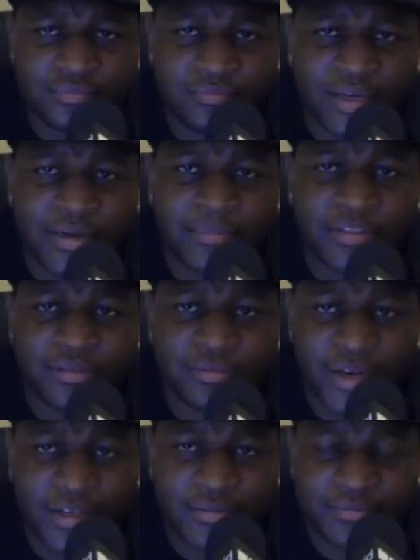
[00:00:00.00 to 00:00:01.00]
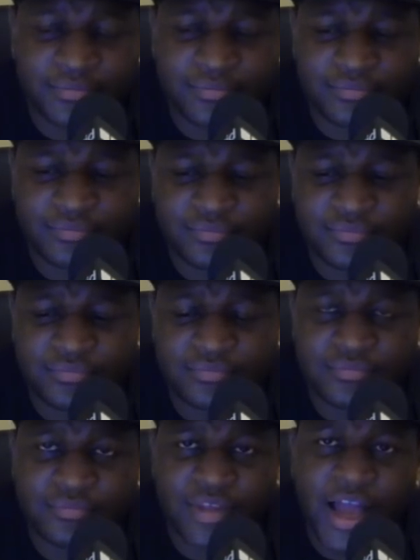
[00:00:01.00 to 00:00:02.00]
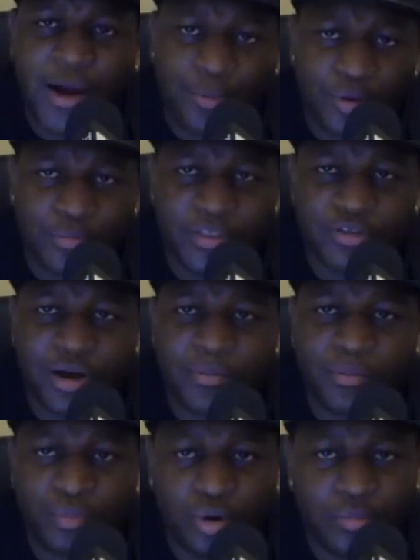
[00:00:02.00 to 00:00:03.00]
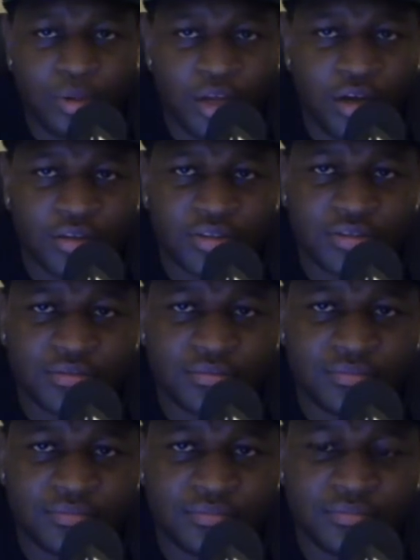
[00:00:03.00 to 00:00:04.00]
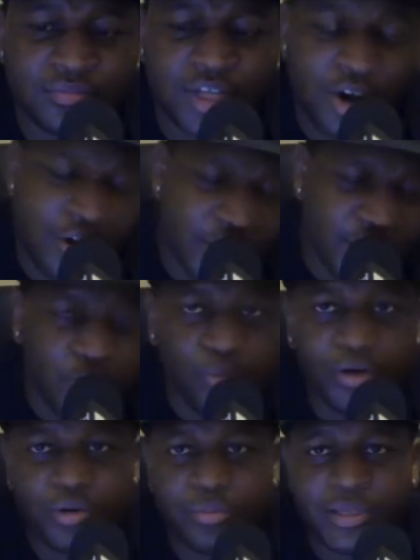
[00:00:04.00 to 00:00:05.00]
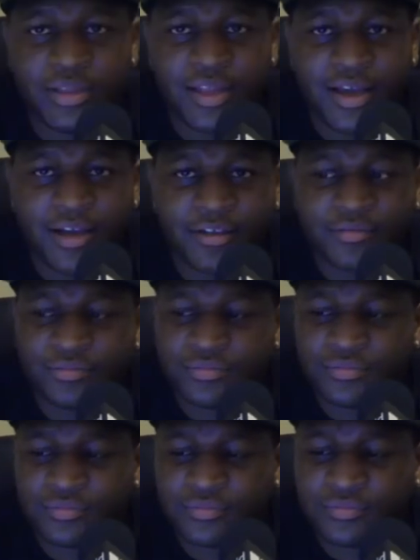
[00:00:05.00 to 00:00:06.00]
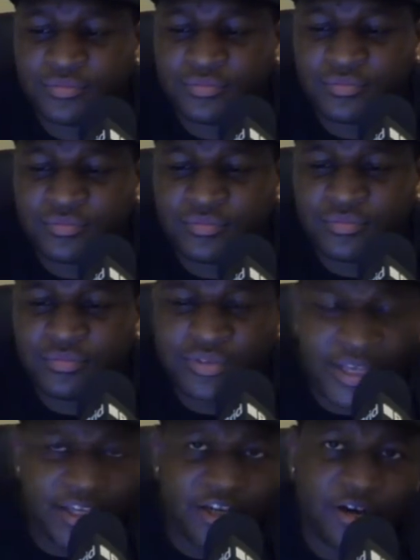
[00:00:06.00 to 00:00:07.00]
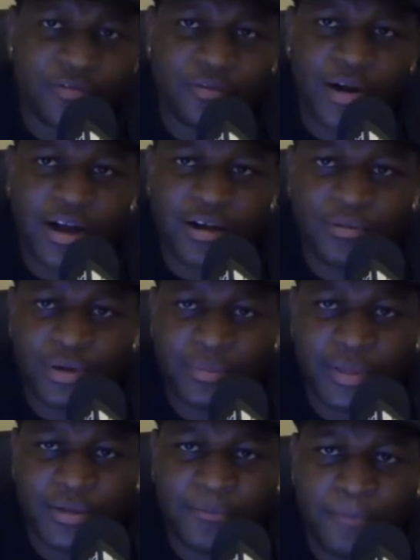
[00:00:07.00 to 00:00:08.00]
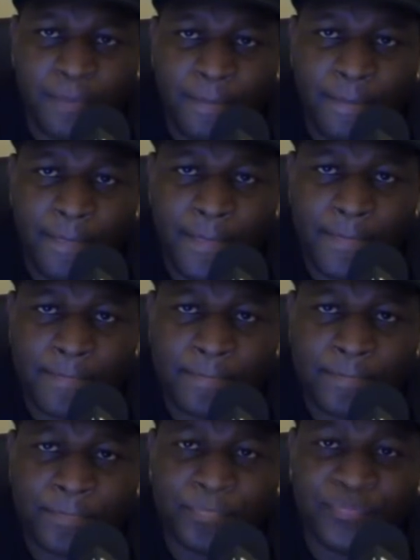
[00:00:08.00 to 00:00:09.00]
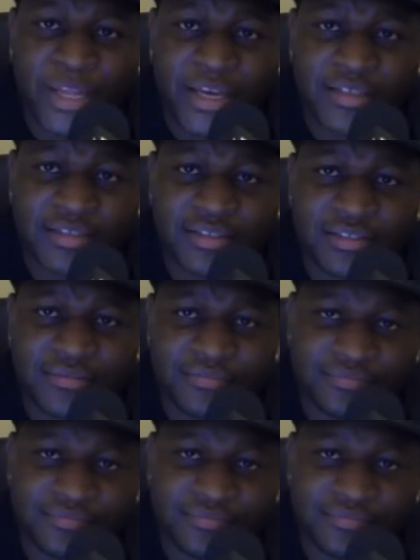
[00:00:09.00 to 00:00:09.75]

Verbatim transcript: My name is Drect. I will be dropping more blogs. The audio will be loud. Thank y'all for rocking with me. Next,